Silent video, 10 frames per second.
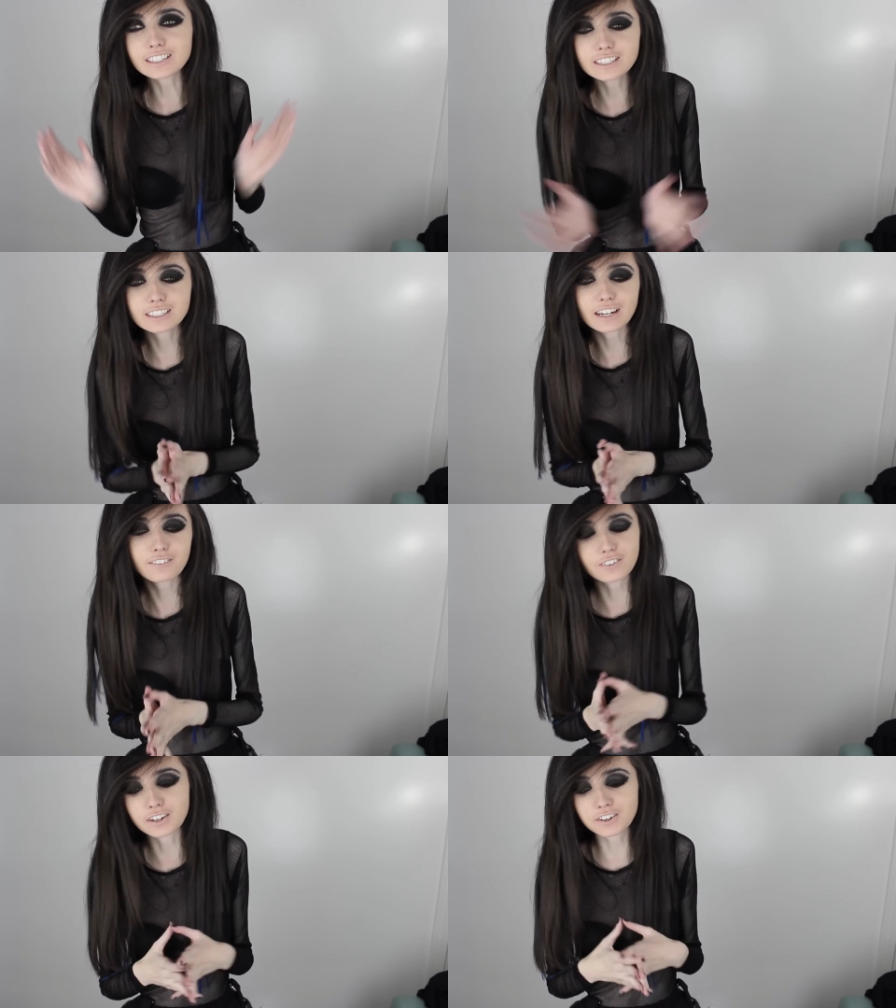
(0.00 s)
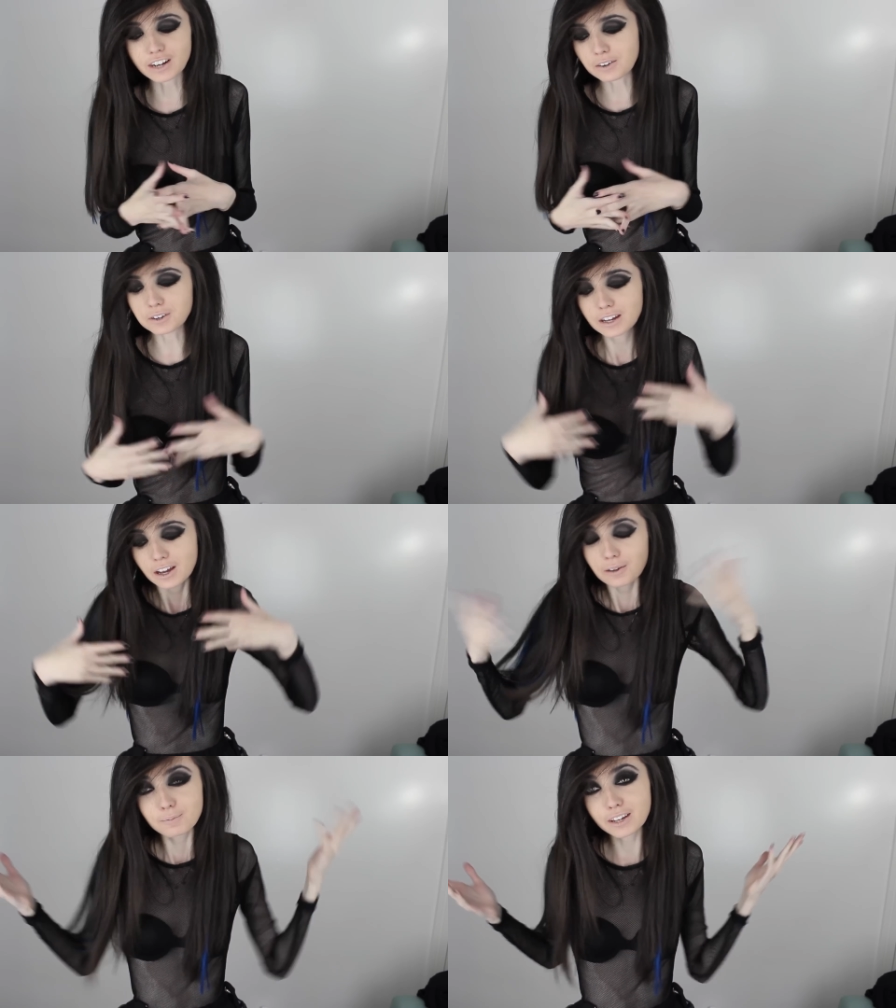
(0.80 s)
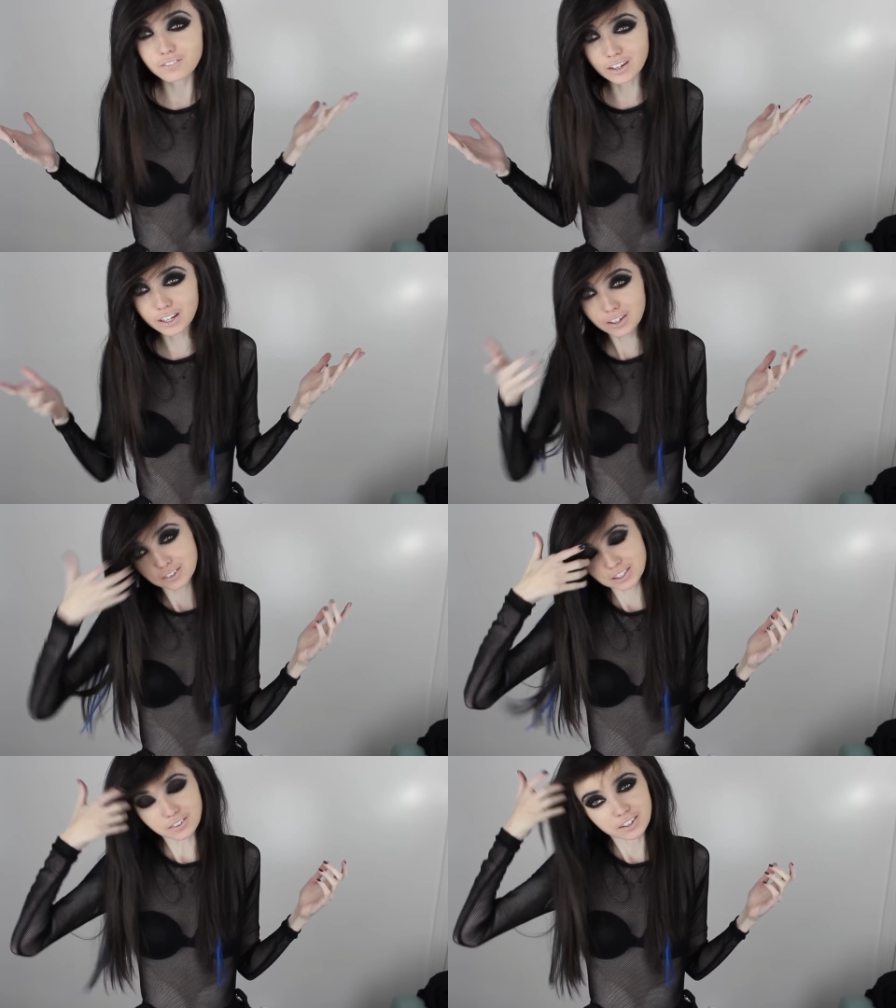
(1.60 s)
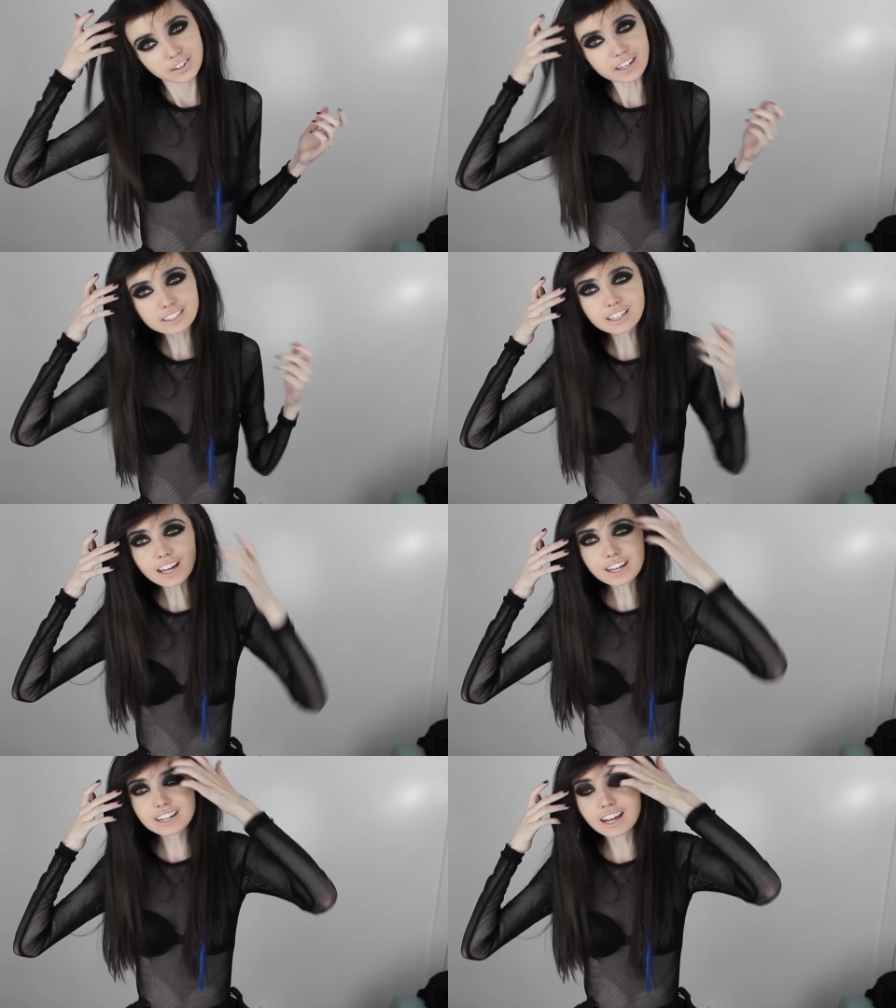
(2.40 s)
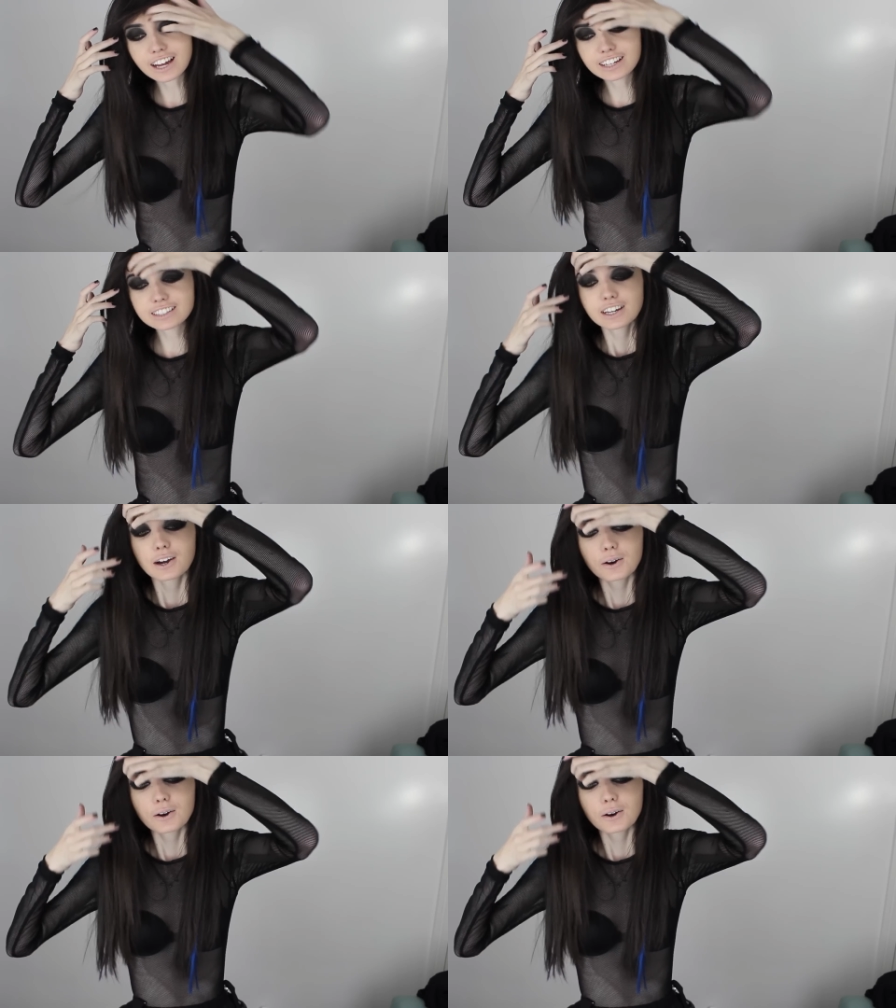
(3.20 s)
I just kind of figured I would make a video showing you guys that and